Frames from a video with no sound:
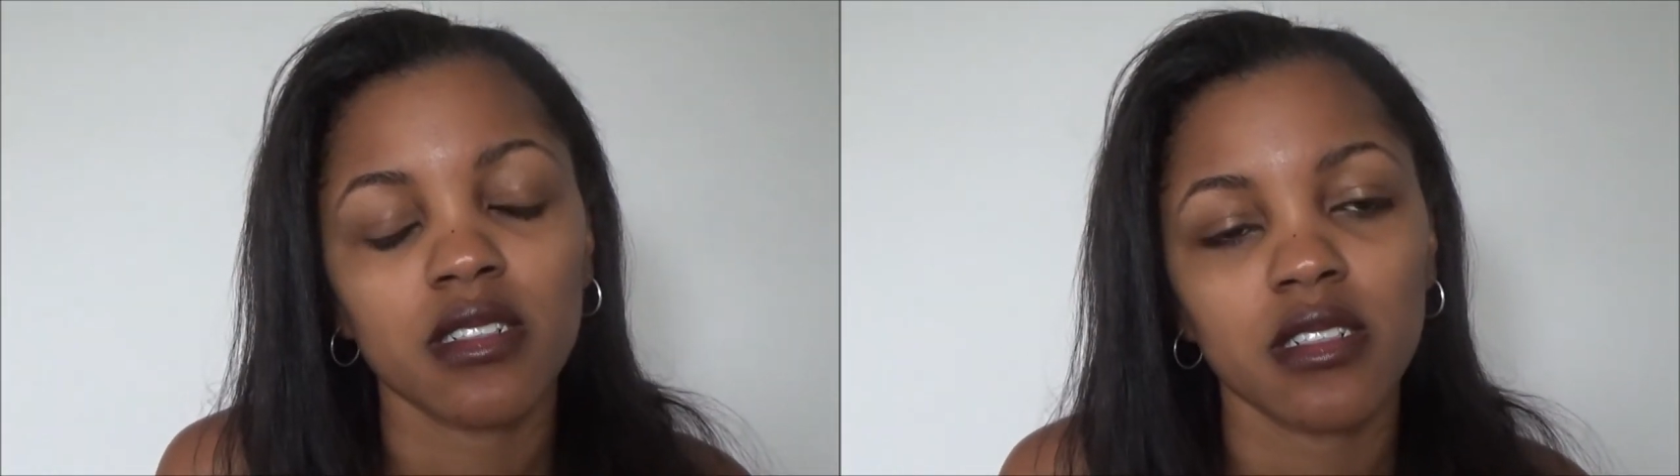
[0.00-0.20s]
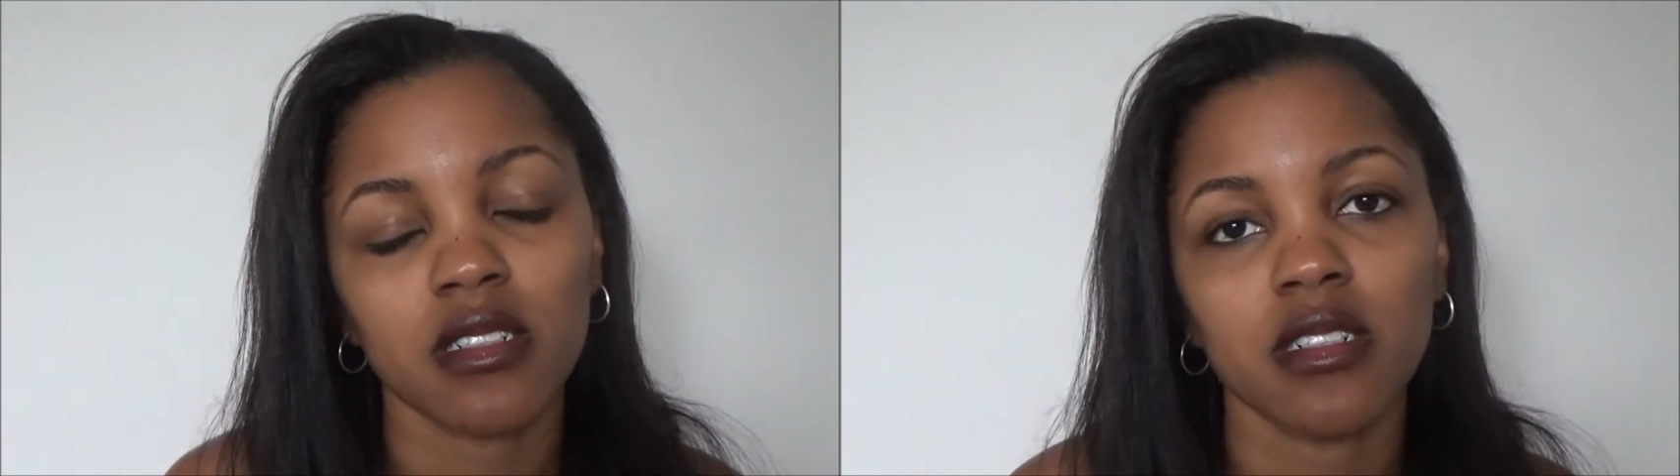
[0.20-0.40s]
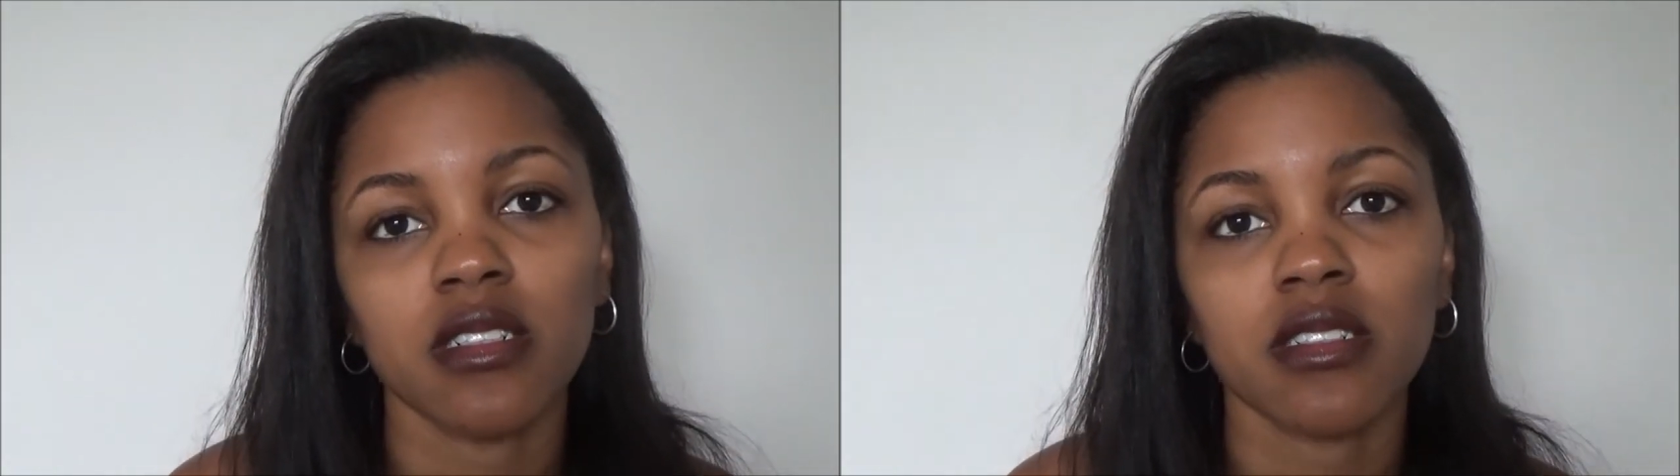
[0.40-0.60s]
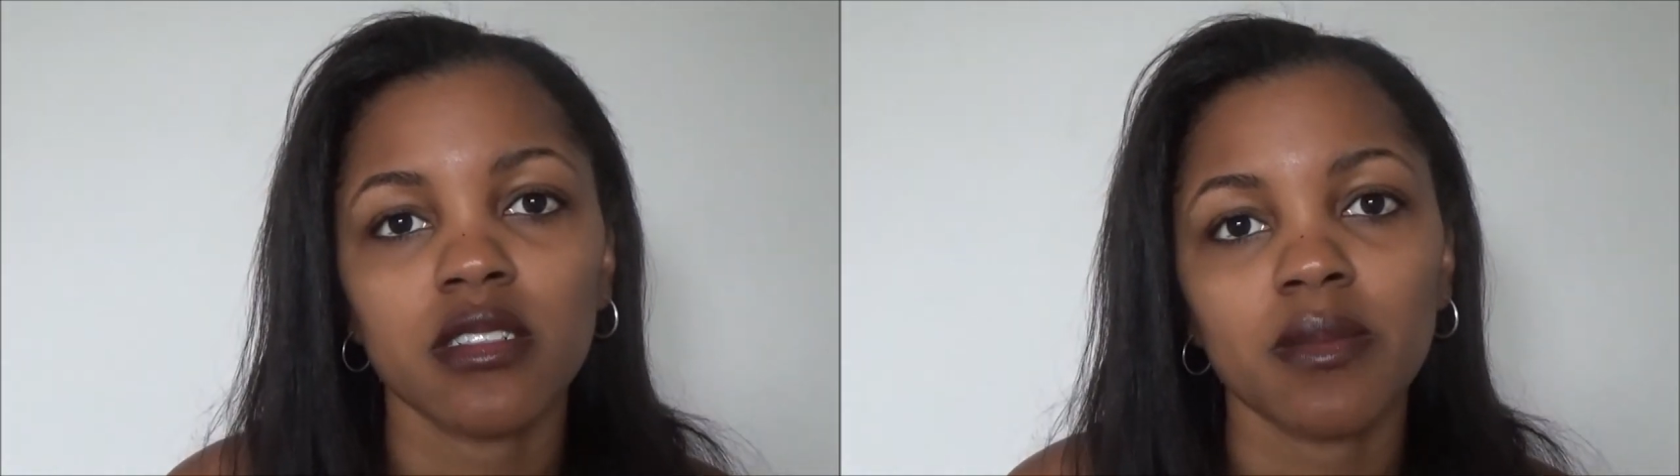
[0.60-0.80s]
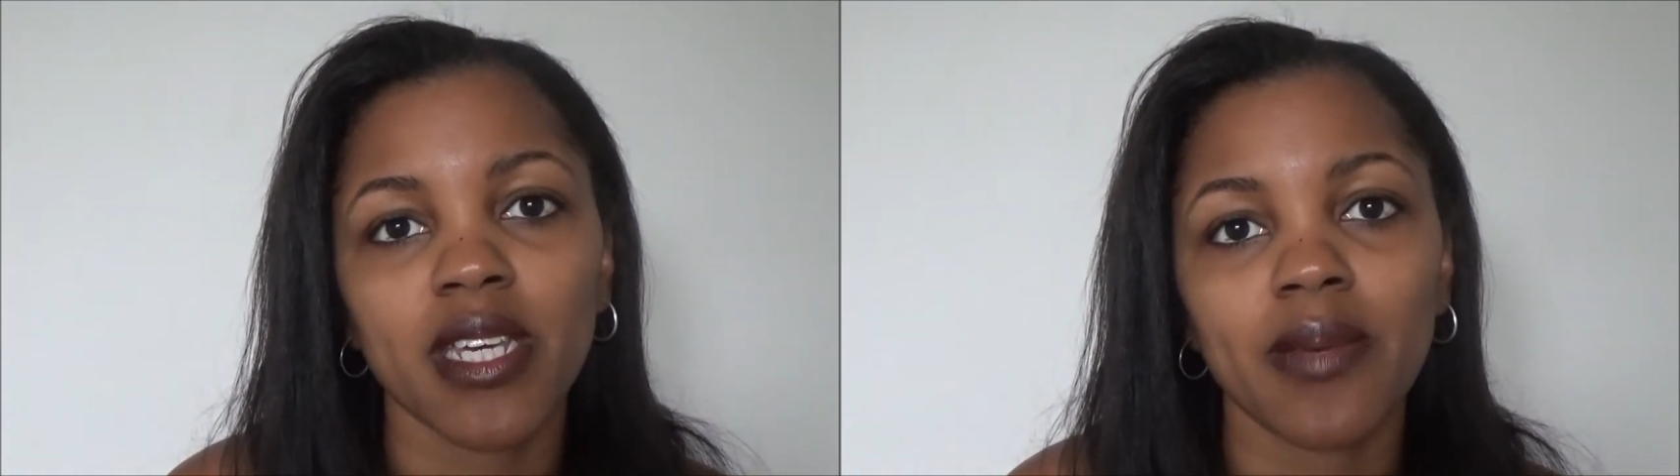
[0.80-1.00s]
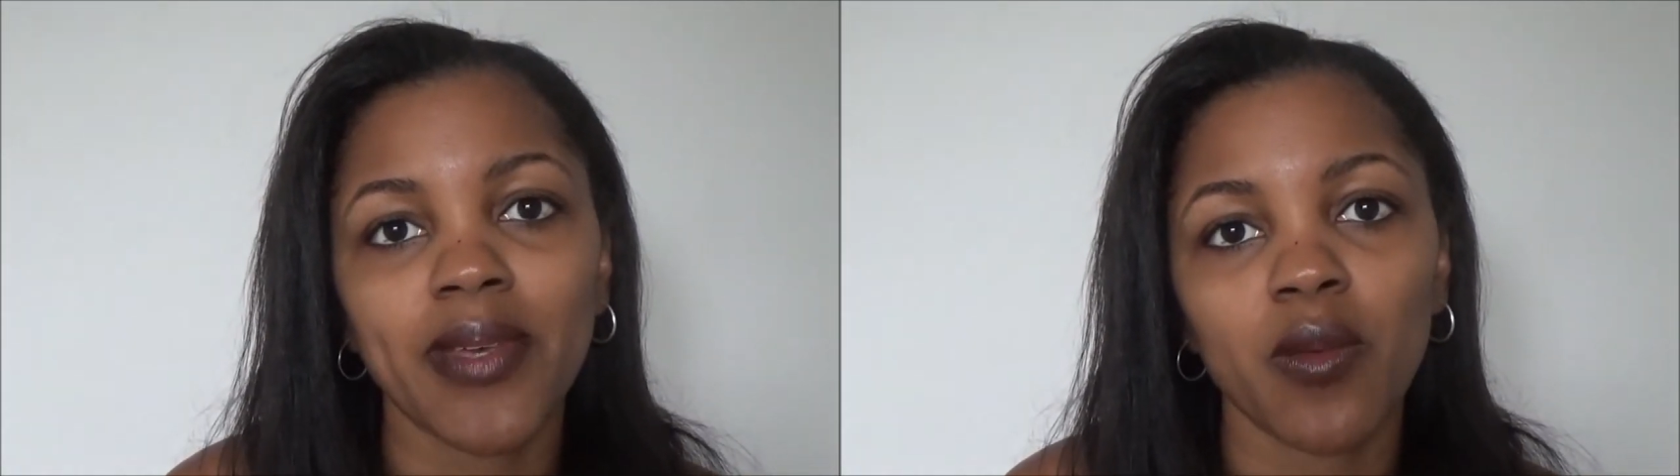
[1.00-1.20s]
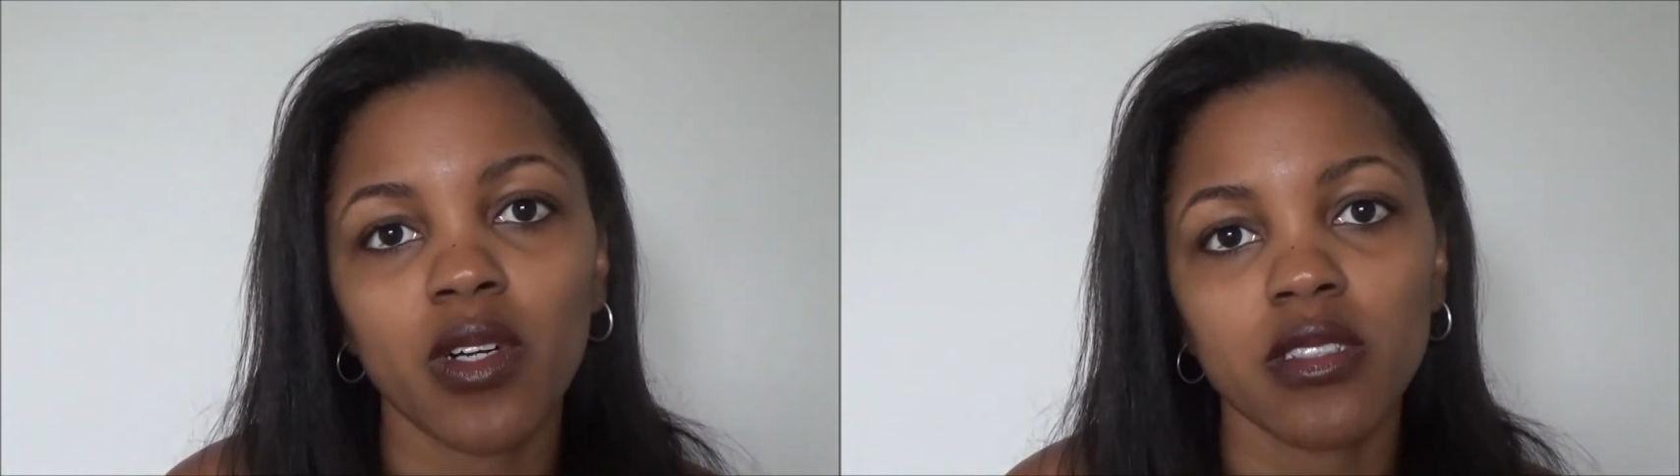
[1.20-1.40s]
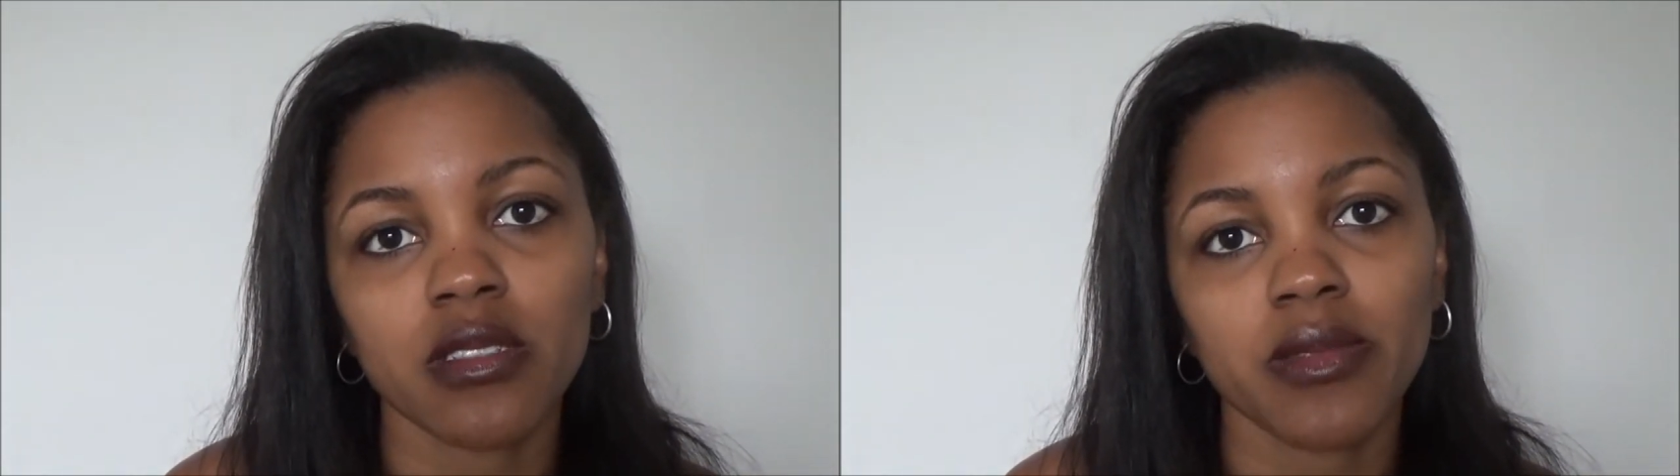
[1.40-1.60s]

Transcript: Oh, it's making me want